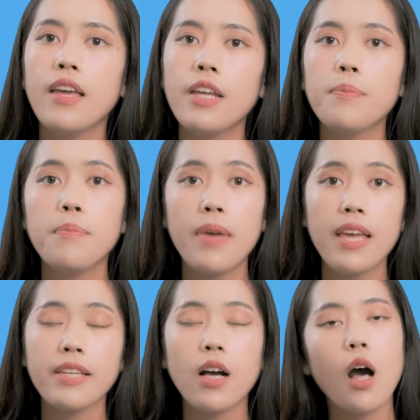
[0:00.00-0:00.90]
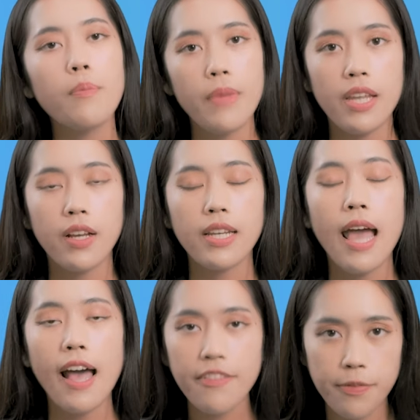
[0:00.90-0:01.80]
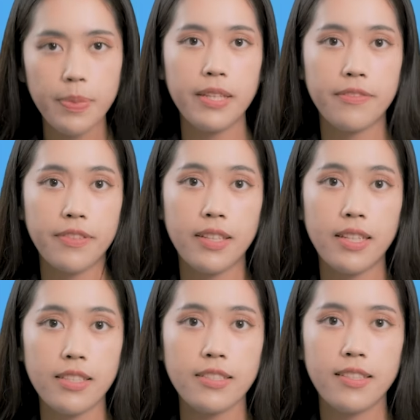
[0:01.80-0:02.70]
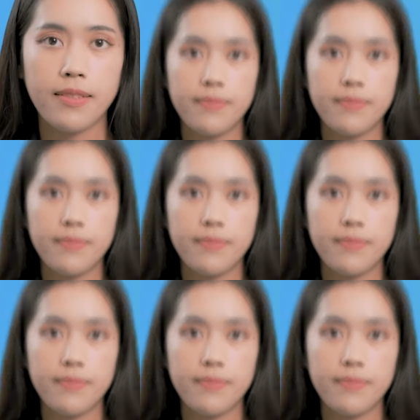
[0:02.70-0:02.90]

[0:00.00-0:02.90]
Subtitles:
it may or may not have been furnished.